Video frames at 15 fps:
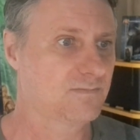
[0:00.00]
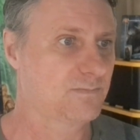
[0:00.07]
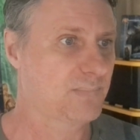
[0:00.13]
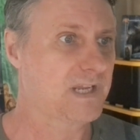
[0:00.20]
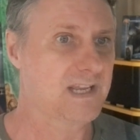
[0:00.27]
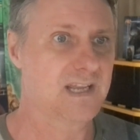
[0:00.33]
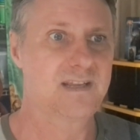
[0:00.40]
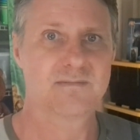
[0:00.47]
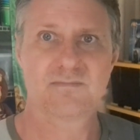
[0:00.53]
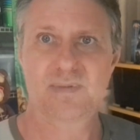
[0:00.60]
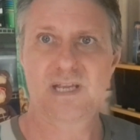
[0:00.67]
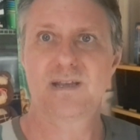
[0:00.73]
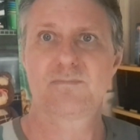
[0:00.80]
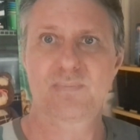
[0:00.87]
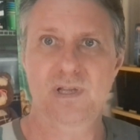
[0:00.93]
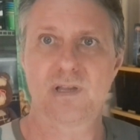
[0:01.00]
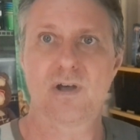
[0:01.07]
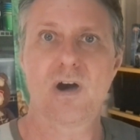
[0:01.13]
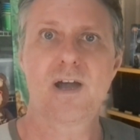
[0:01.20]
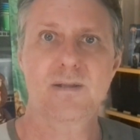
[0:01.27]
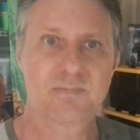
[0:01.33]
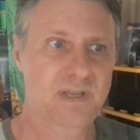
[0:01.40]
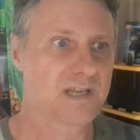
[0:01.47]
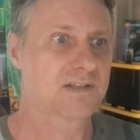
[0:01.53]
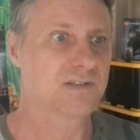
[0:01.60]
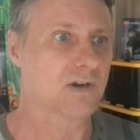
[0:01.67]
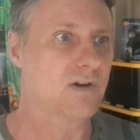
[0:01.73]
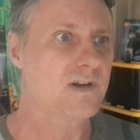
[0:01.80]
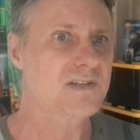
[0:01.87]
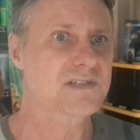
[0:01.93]
being polite, being
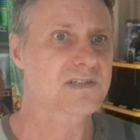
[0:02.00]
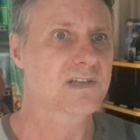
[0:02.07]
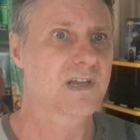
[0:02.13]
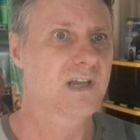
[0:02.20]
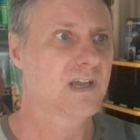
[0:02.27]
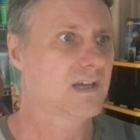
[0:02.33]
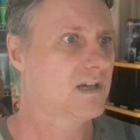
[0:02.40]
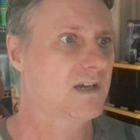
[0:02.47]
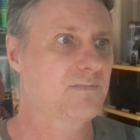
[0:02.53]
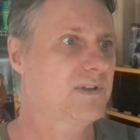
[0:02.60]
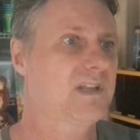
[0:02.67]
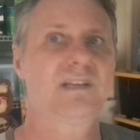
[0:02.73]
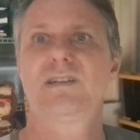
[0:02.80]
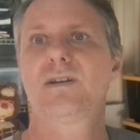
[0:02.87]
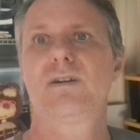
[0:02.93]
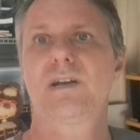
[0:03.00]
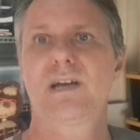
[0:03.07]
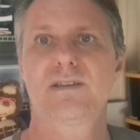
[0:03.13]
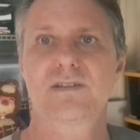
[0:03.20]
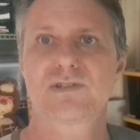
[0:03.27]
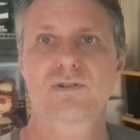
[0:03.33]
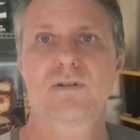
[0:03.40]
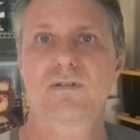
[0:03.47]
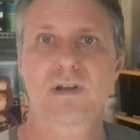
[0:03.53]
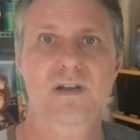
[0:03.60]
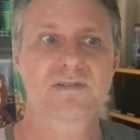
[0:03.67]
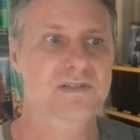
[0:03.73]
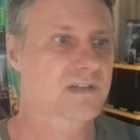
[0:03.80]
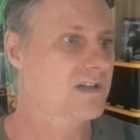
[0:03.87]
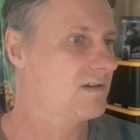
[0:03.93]
nice. Oh, but then you got other
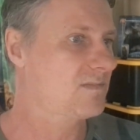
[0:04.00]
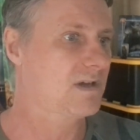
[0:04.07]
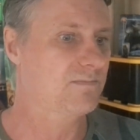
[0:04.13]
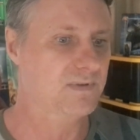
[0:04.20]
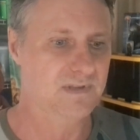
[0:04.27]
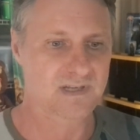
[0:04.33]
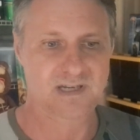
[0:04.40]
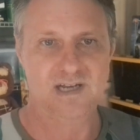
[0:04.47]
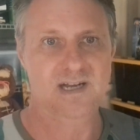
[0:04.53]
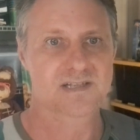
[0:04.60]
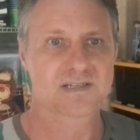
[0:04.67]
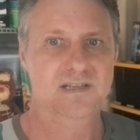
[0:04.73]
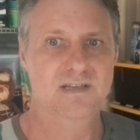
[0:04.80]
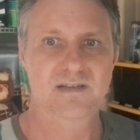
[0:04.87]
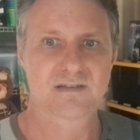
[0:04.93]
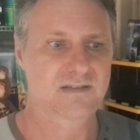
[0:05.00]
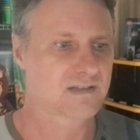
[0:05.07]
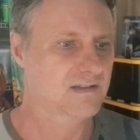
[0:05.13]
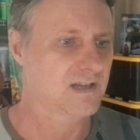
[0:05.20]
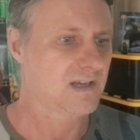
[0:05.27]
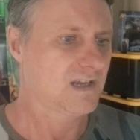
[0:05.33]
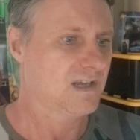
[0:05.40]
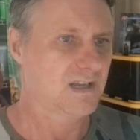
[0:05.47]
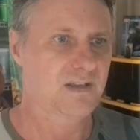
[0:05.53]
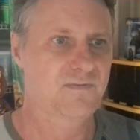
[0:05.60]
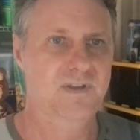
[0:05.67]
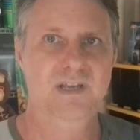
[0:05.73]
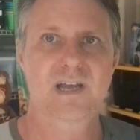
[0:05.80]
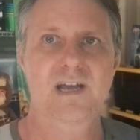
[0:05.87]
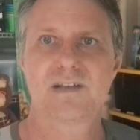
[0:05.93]
drongos that come up and they ask you, and if
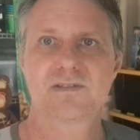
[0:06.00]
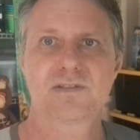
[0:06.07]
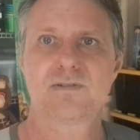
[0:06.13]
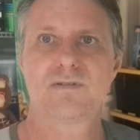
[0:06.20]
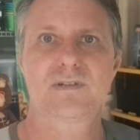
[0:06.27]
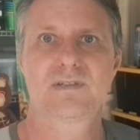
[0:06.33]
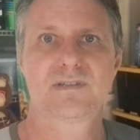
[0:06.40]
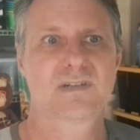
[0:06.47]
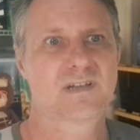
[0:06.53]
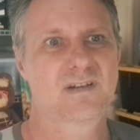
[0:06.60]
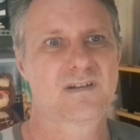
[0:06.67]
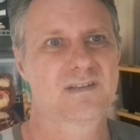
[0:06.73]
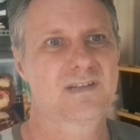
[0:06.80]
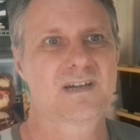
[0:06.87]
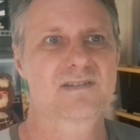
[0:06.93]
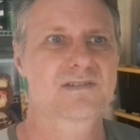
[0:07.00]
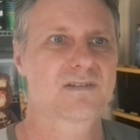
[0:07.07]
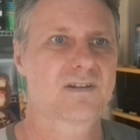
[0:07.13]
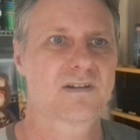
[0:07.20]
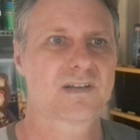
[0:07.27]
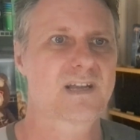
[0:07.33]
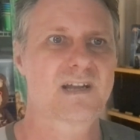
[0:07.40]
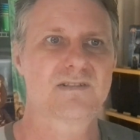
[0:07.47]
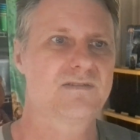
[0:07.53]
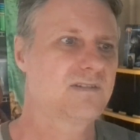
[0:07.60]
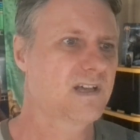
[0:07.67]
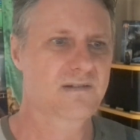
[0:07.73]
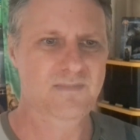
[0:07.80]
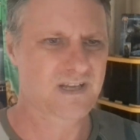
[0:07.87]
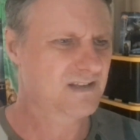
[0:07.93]
you can't do it, you go, oh no, sorry, I can't do
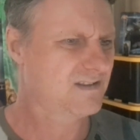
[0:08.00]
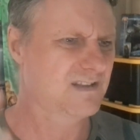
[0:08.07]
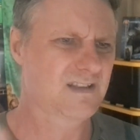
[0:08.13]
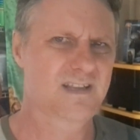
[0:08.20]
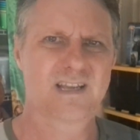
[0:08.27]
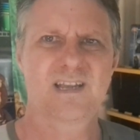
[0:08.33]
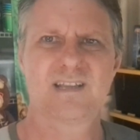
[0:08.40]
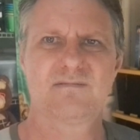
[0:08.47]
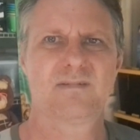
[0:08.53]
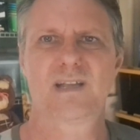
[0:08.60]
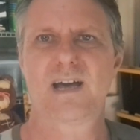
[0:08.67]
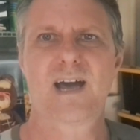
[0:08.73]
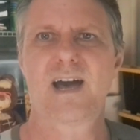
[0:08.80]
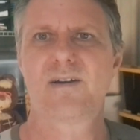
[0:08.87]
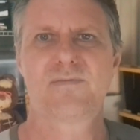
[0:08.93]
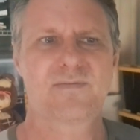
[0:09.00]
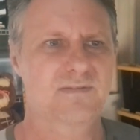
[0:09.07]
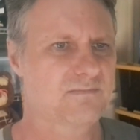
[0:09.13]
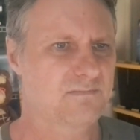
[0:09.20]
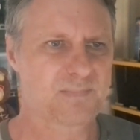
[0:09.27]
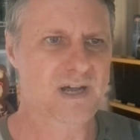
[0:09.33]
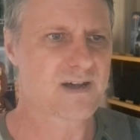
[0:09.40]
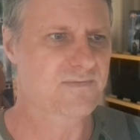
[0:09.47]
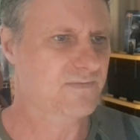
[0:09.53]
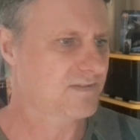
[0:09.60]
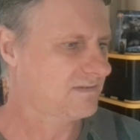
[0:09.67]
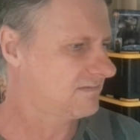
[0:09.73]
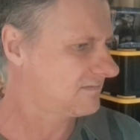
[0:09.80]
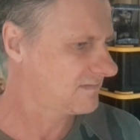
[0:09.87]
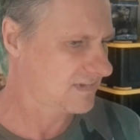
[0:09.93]
that, man. And then they get the huff and puff
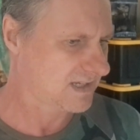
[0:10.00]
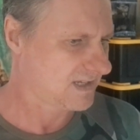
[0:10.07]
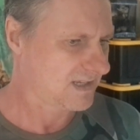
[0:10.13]
and